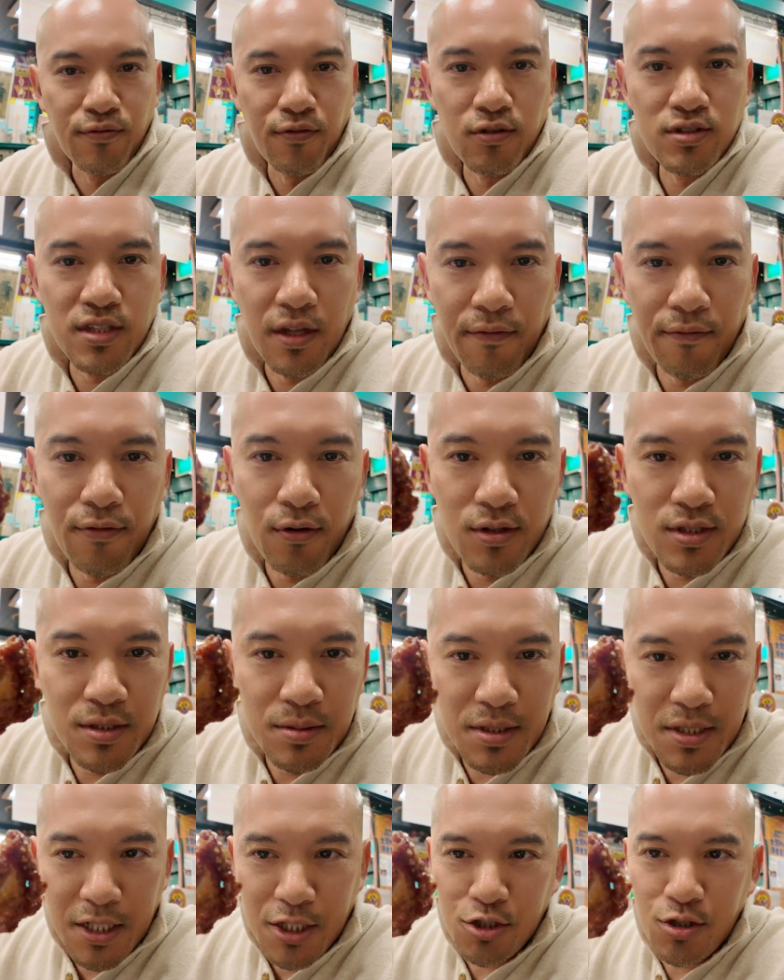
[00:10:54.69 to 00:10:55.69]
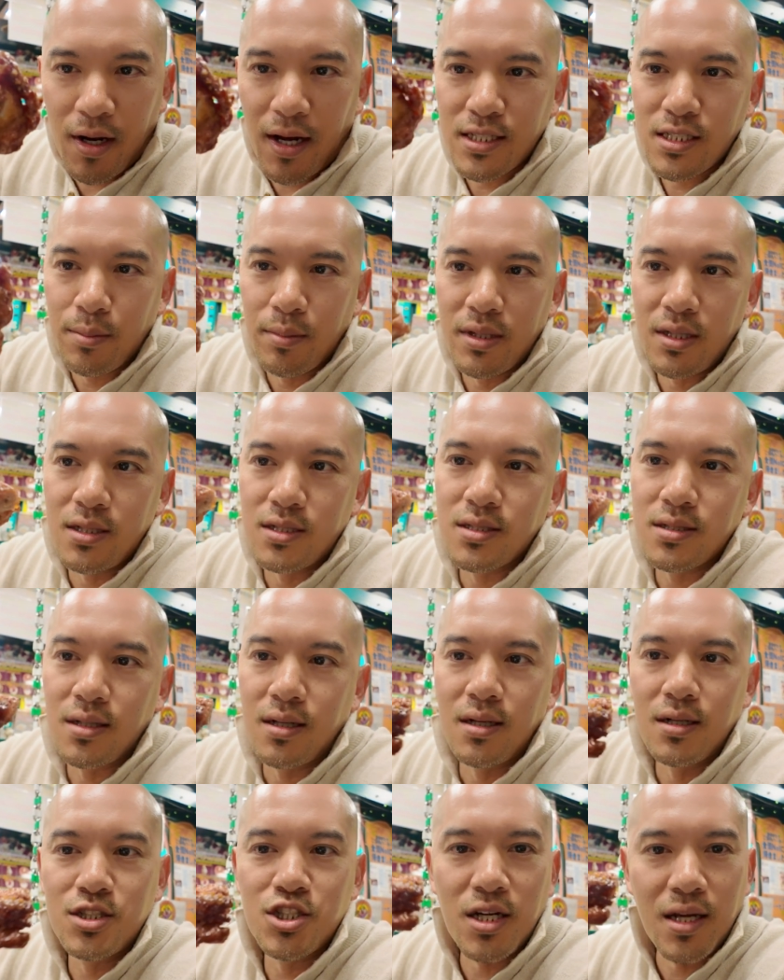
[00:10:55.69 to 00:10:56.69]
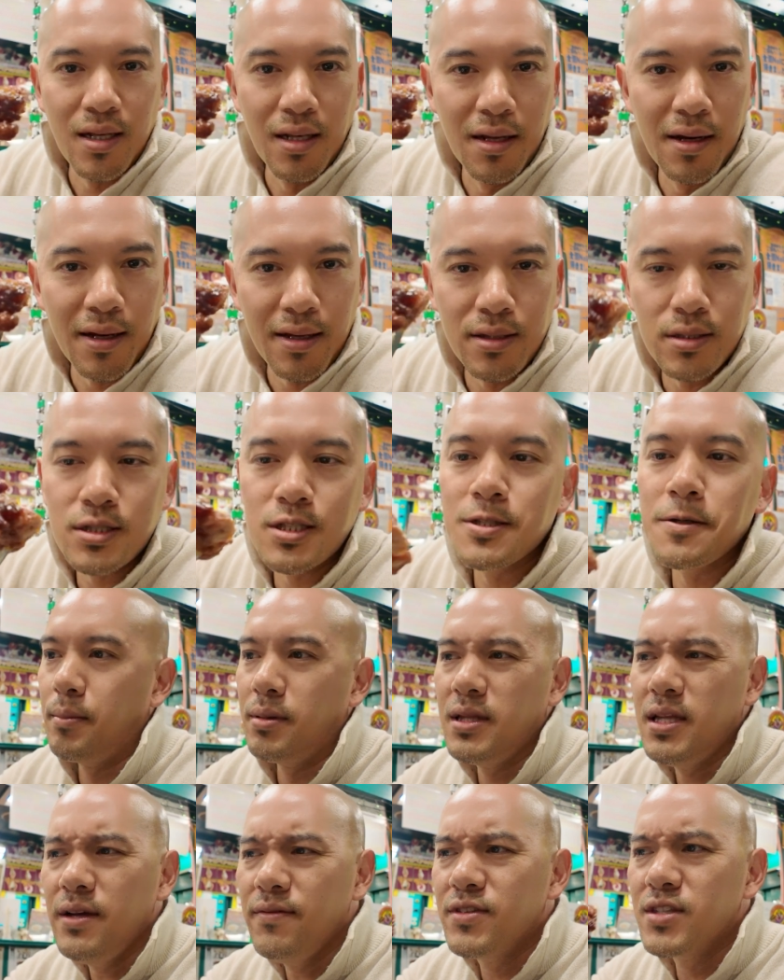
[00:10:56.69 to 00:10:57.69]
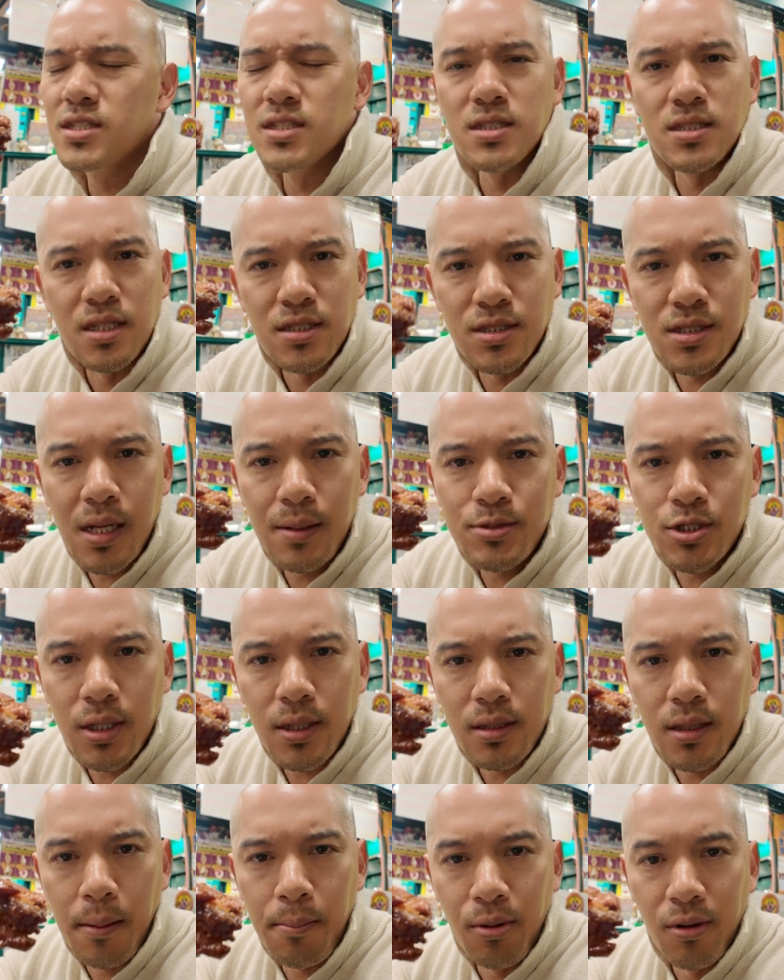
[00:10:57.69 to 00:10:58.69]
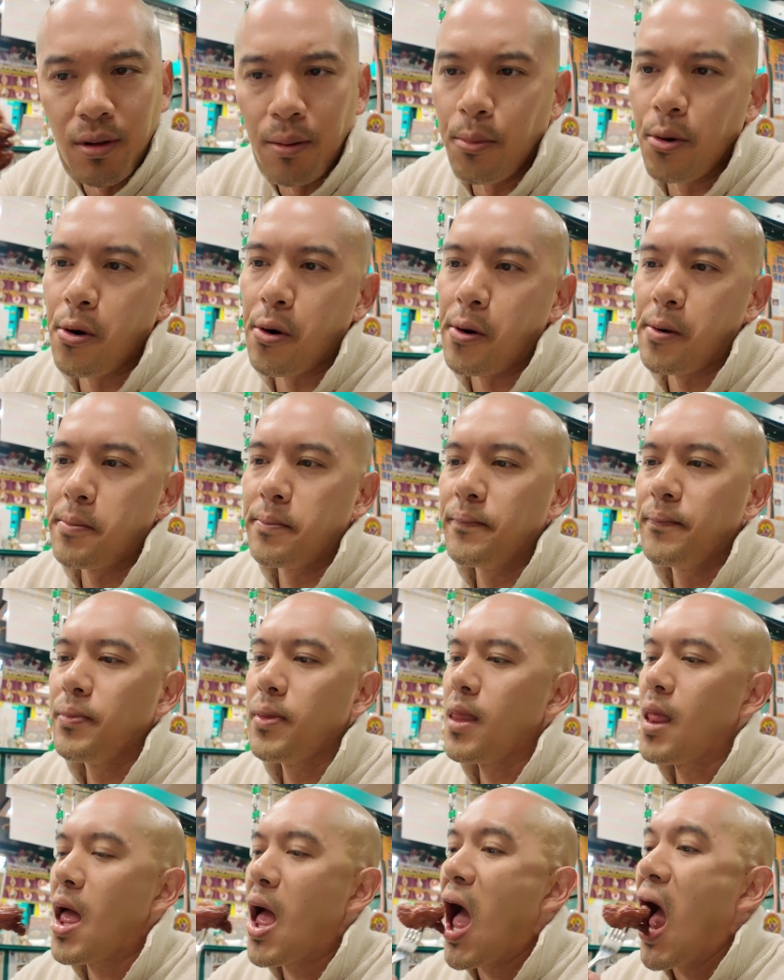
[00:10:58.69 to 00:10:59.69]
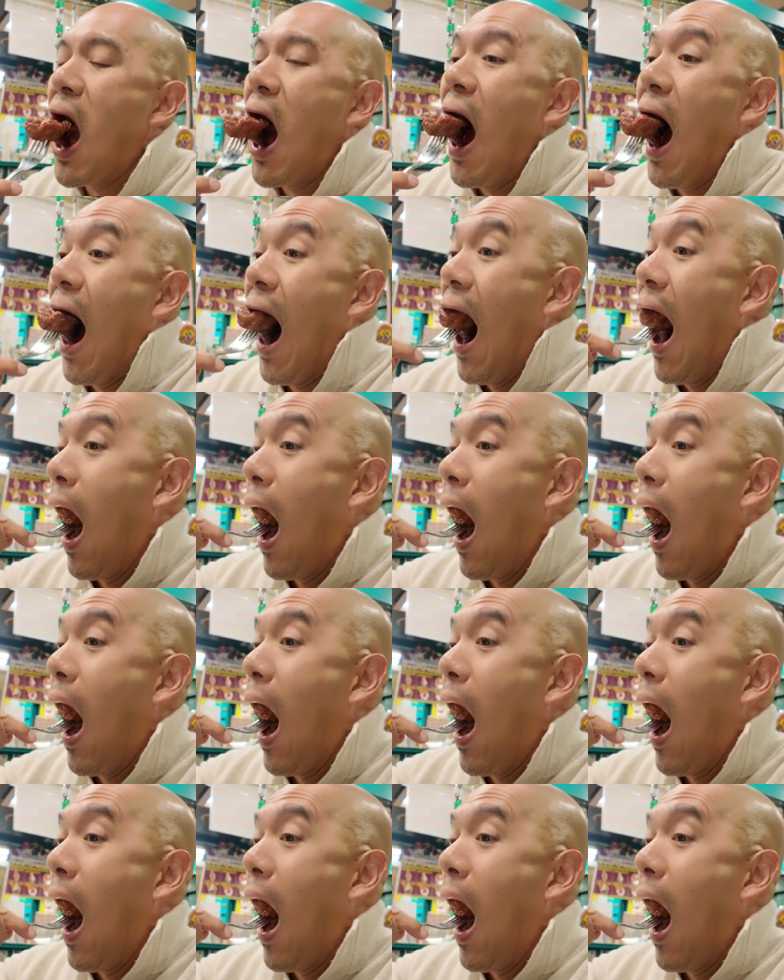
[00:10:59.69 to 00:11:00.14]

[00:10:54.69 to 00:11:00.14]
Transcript: first thing first, just gonna try some of these chicken nuggets. I believe this is the same chicken they put in burger. Yeah.